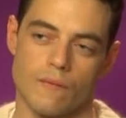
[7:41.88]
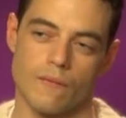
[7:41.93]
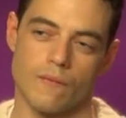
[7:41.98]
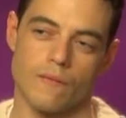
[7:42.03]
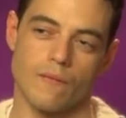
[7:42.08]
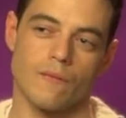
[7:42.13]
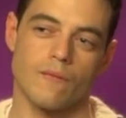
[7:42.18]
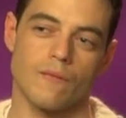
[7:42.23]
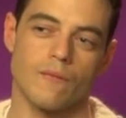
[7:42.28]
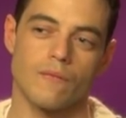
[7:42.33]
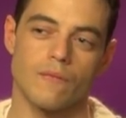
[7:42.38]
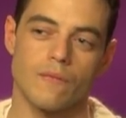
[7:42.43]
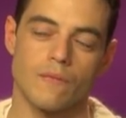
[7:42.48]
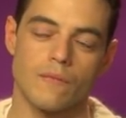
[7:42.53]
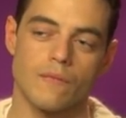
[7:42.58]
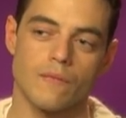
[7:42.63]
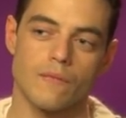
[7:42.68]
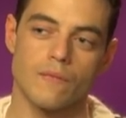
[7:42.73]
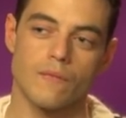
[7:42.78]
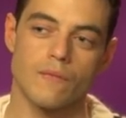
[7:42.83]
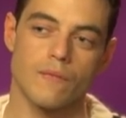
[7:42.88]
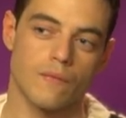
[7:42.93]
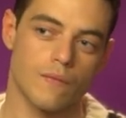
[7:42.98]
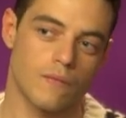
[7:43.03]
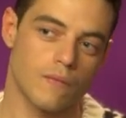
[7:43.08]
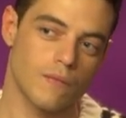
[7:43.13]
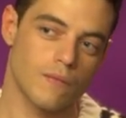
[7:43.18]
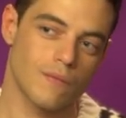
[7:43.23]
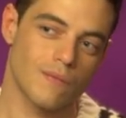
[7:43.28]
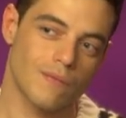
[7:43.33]

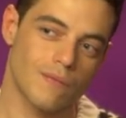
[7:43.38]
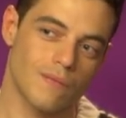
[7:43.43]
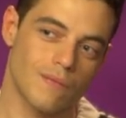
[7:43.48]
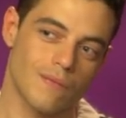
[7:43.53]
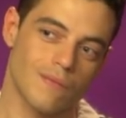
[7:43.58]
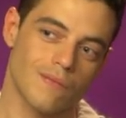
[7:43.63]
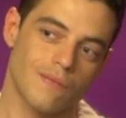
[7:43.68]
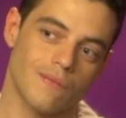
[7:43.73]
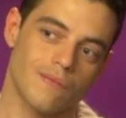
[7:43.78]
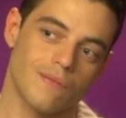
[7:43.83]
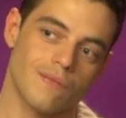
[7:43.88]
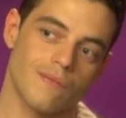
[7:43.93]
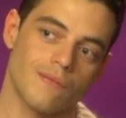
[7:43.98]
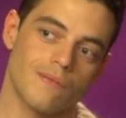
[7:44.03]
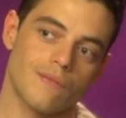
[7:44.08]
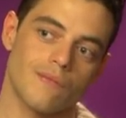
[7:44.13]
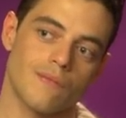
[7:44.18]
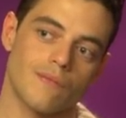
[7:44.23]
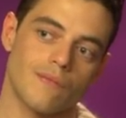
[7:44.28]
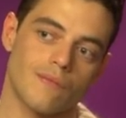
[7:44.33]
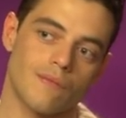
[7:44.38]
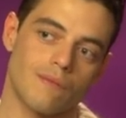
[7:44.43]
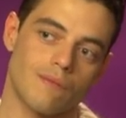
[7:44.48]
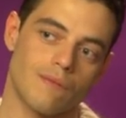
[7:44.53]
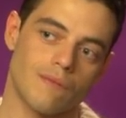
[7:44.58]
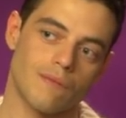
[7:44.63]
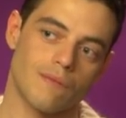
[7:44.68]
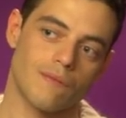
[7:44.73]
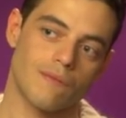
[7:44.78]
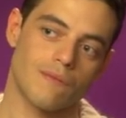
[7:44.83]

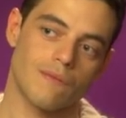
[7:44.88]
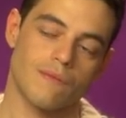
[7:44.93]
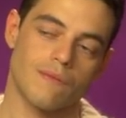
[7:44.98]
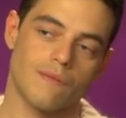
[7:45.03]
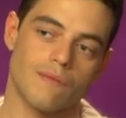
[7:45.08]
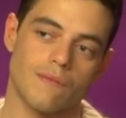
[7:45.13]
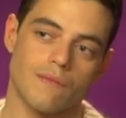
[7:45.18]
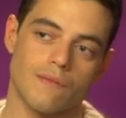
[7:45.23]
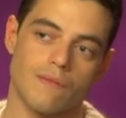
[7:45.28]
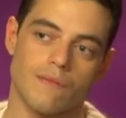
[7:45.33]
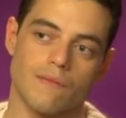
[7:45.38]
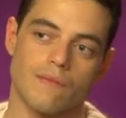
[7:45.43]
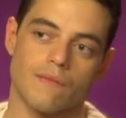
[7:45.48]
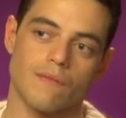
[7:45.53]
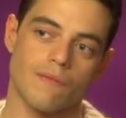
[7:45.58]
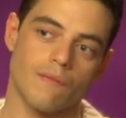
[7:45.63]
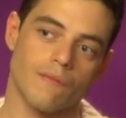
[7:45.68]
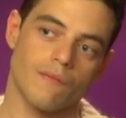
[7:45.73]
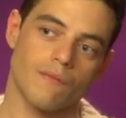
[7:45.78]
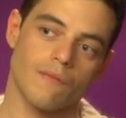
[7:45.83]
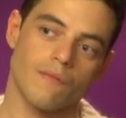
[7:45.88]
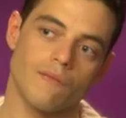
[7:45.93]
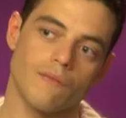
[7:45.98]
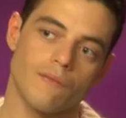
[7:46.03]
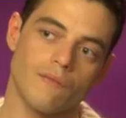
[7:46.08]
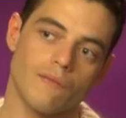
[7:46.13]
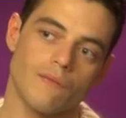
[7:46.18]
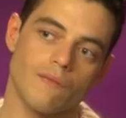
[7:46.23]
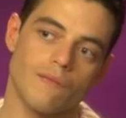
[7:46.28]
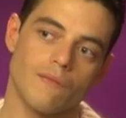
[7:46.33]

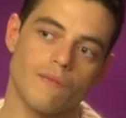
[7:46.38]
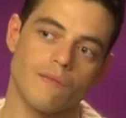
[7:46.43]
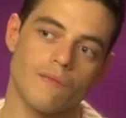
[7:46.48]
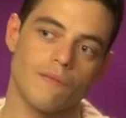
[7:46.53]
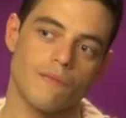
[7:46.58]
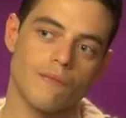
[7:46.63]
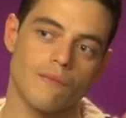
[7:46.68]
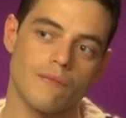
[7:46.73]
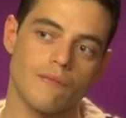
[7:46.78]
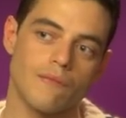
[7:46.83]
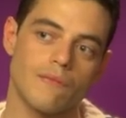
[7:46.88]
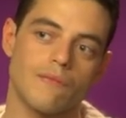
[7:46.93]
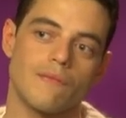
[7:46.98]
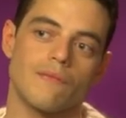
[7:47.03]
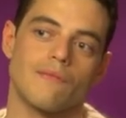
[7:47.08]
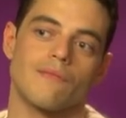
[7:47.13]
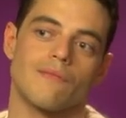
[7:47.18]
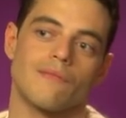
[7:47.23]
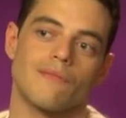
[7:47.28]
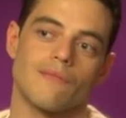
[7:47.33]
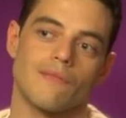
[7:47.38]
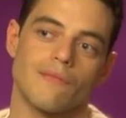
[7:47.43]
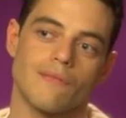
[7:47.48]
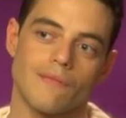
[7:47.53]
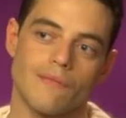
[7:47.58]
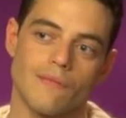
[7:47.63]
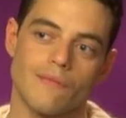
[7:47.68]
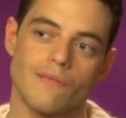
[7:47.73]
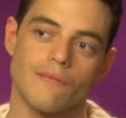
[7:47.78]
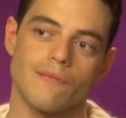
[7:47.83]

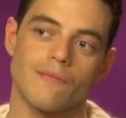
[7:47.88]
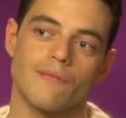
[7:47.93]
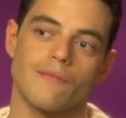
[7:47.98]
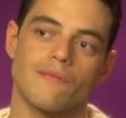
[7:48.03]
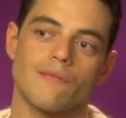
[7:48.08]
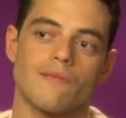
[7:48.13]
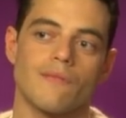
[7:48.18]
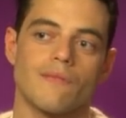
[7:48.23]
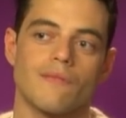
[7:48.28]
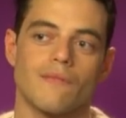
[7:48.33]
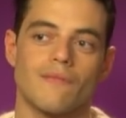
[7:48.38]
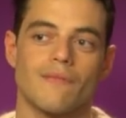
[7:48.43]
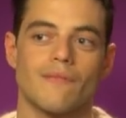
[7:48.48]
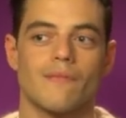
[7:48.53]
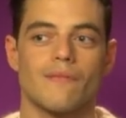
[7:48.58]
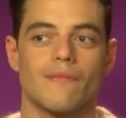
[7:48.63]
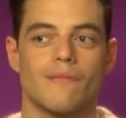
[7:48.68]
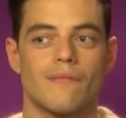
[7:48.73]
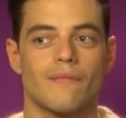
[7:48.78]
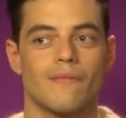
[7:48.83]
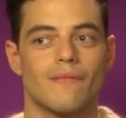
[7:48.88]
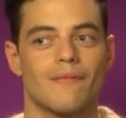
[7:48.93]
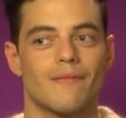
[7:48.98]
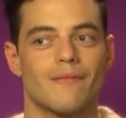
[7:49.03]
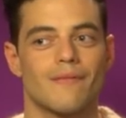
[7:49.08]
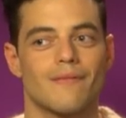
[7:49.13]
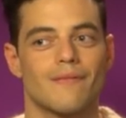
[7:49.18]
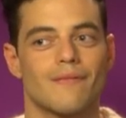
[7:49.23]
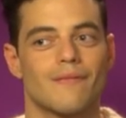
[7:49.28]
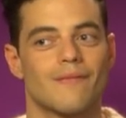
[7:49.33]

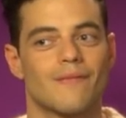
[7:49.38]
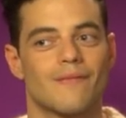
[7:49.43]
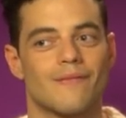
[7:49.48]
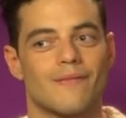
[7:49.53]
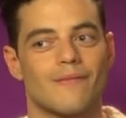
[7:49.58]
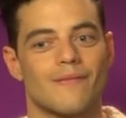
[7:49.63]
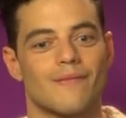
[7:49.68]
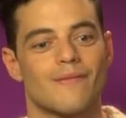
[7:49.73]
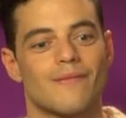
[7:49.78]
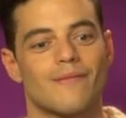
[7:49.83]
(not speaking)